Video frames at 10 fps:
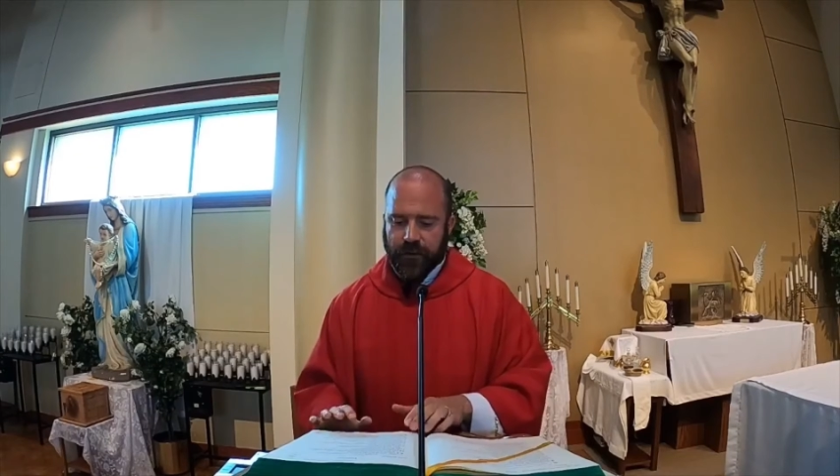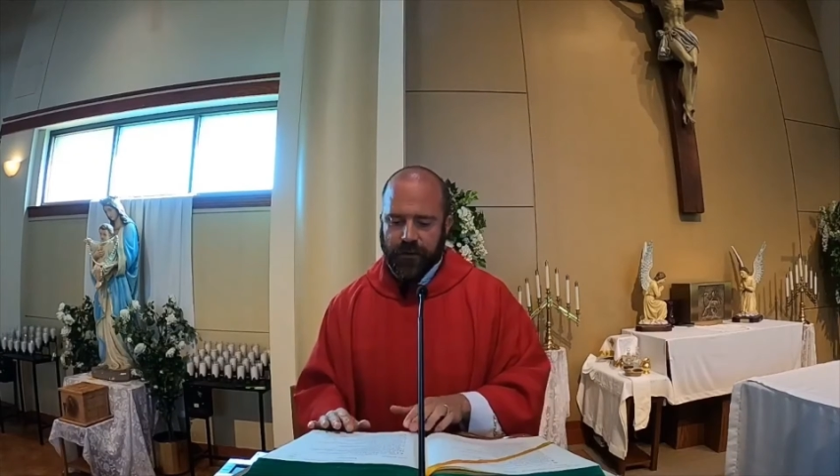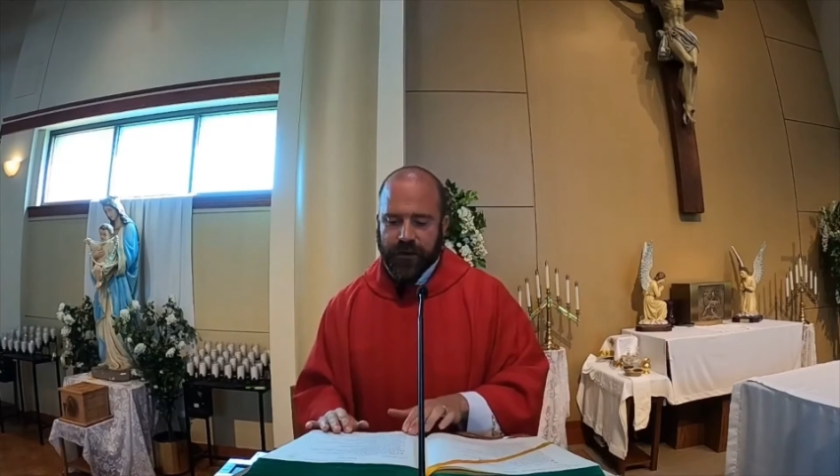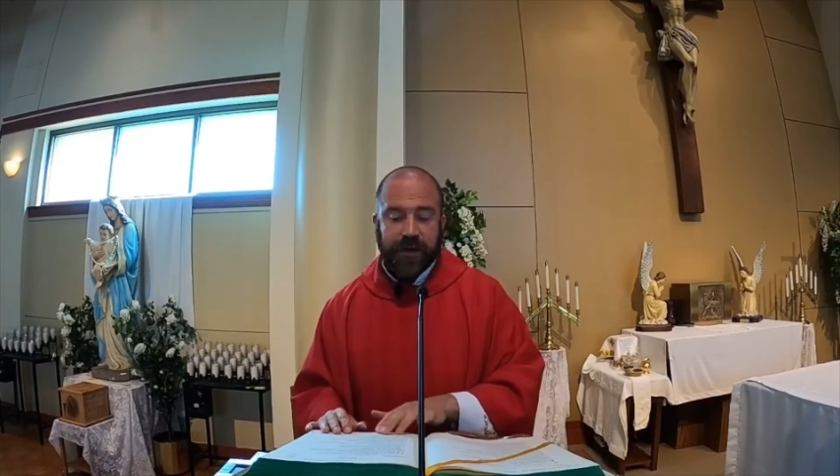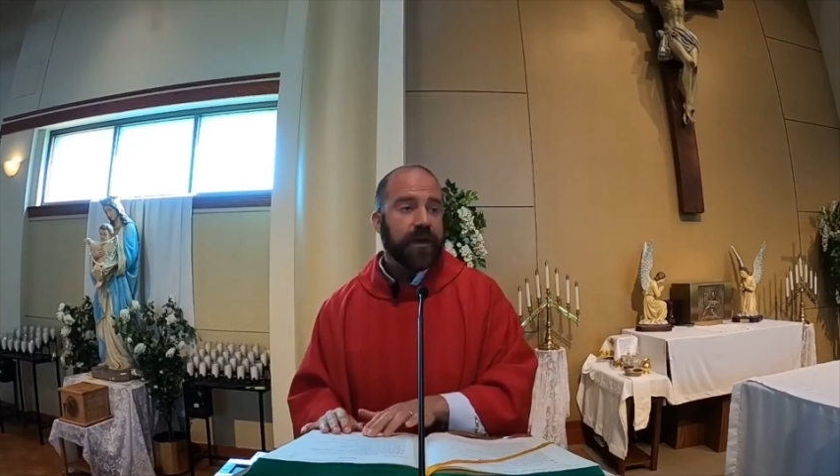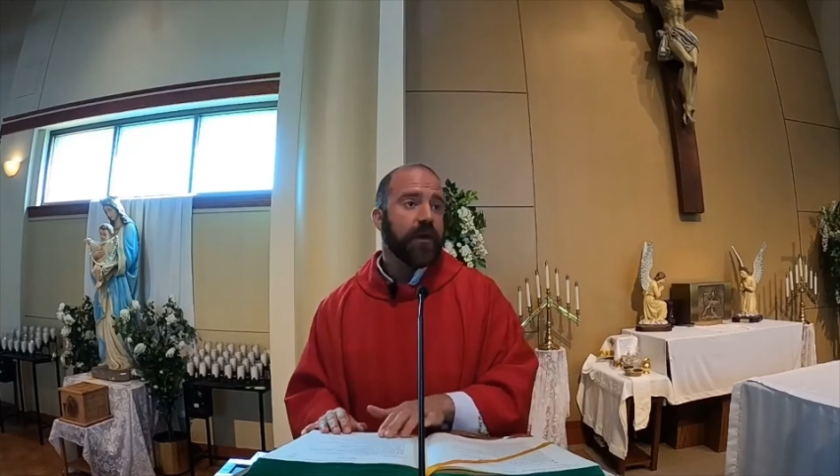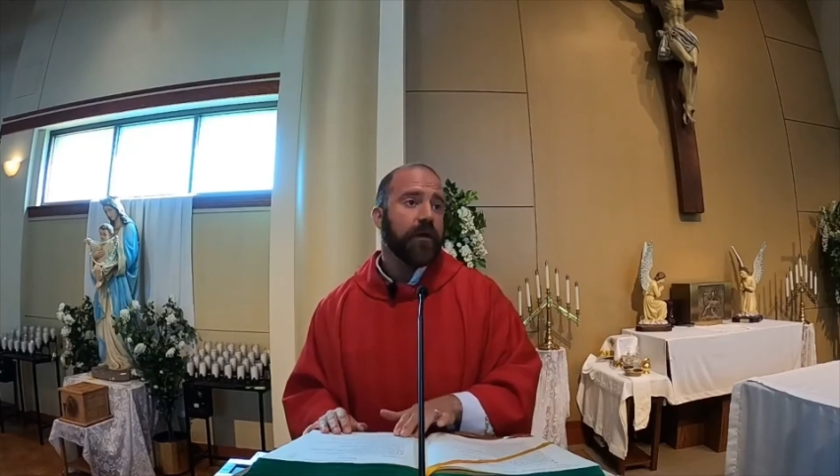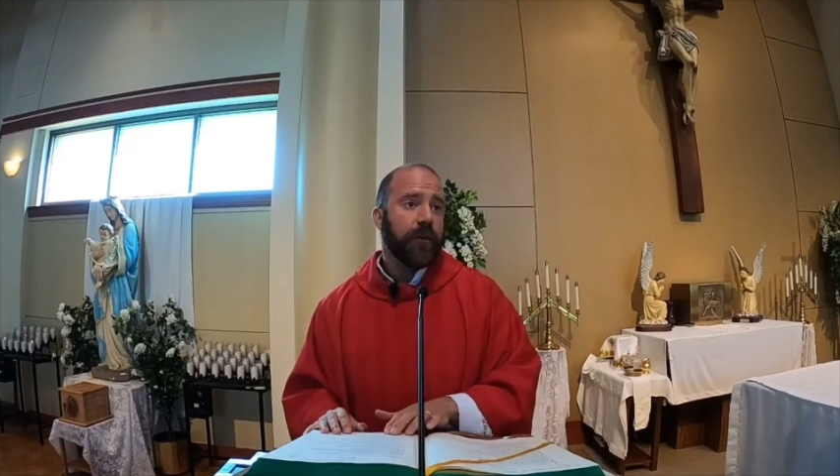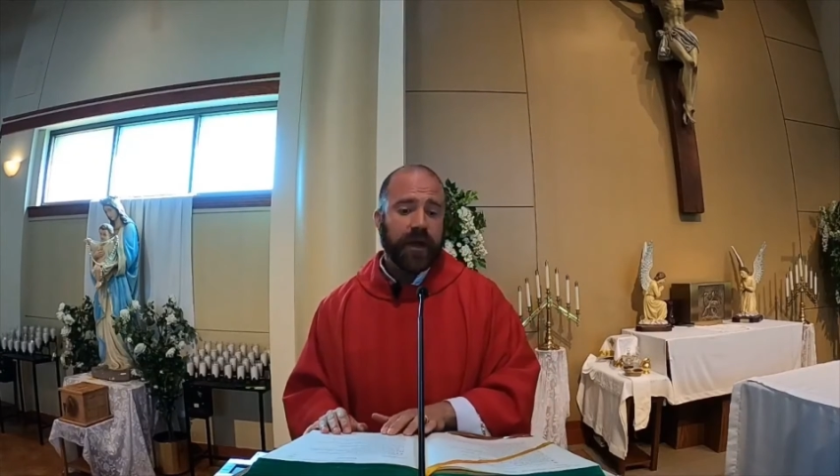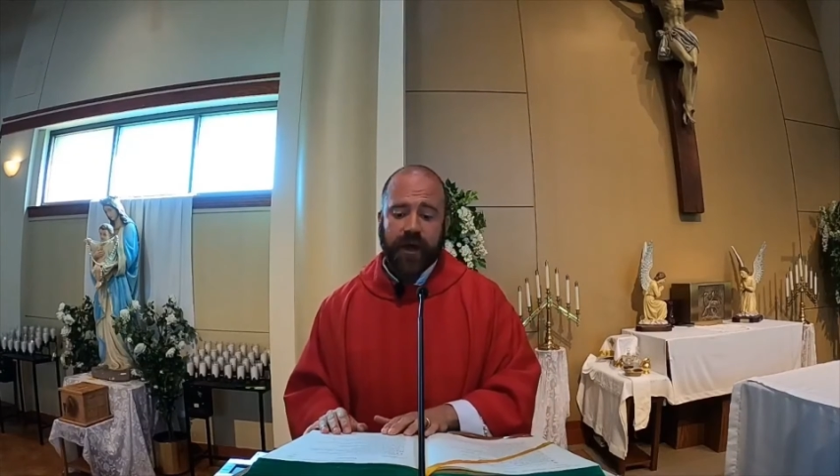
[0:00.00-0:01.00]
In here
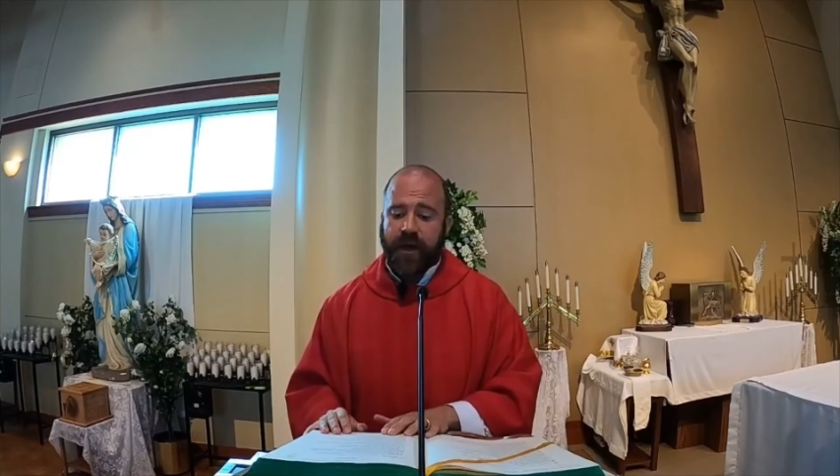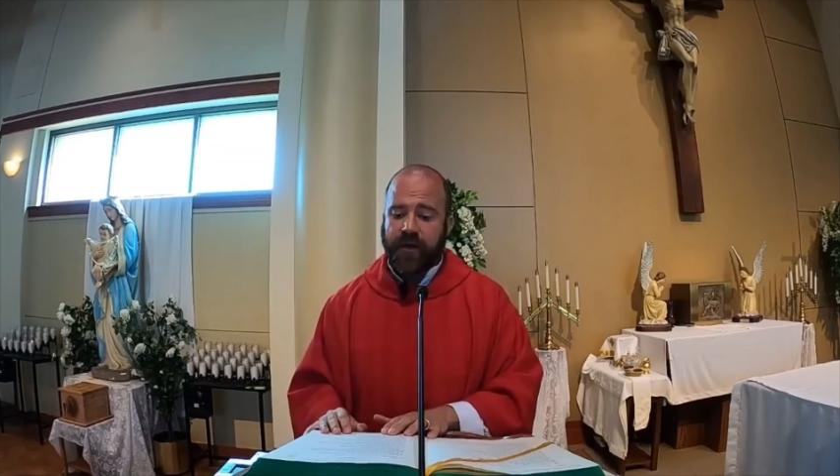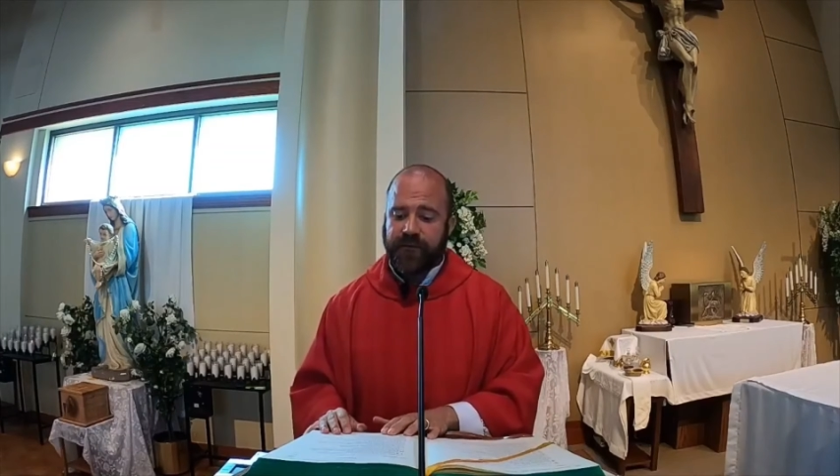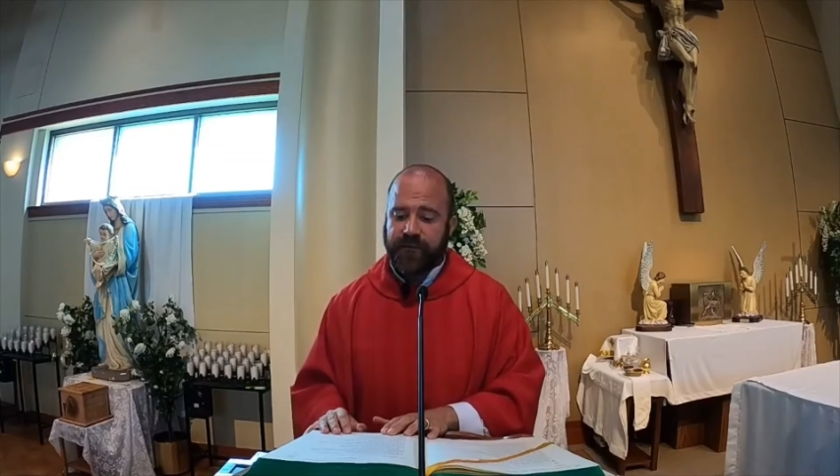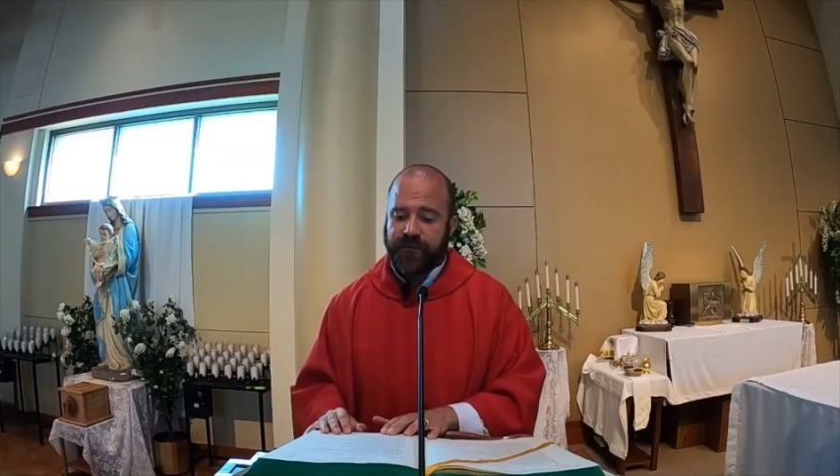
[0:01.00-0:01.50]
we have